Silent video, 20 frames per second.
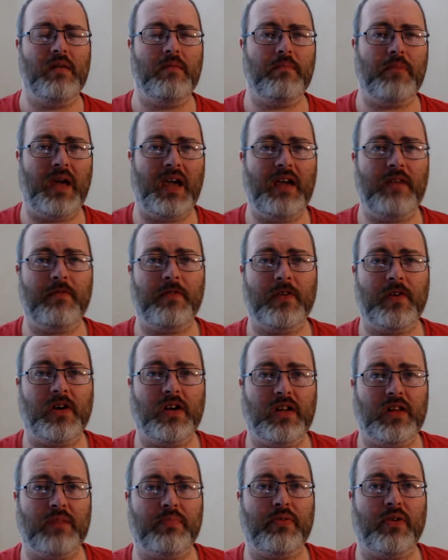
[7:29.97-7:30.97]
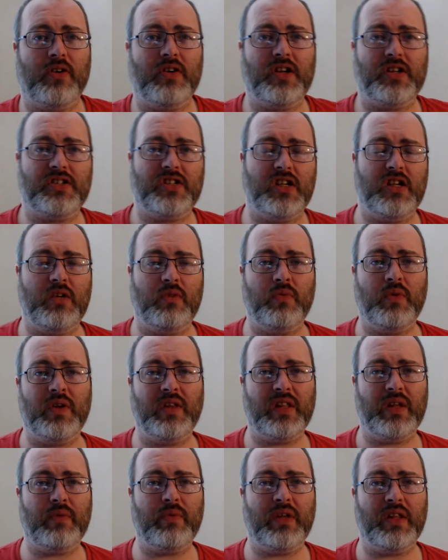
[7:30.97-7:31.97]
Pay for the products that you
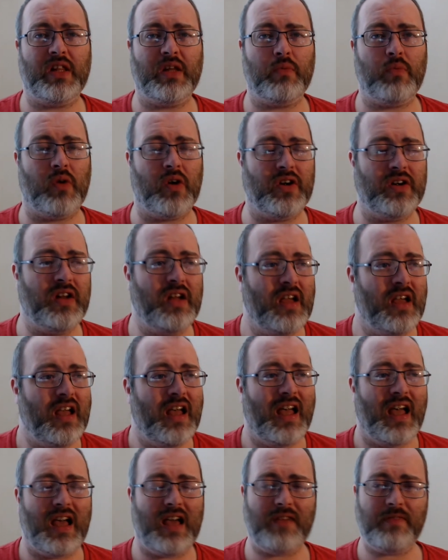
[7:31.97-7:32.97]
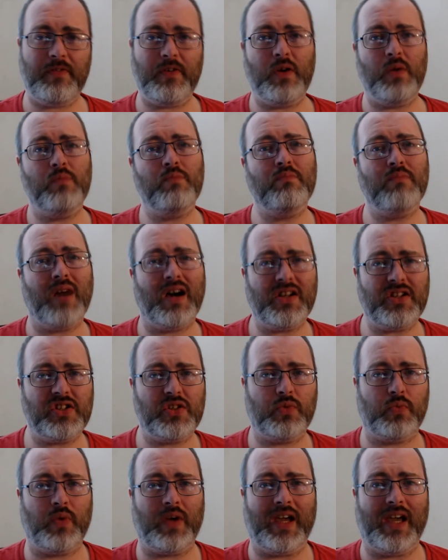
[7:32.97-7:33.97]
really, really want. If you
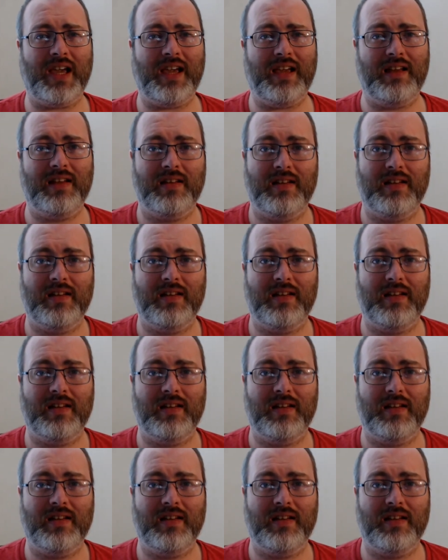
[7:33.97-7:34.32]
must wait,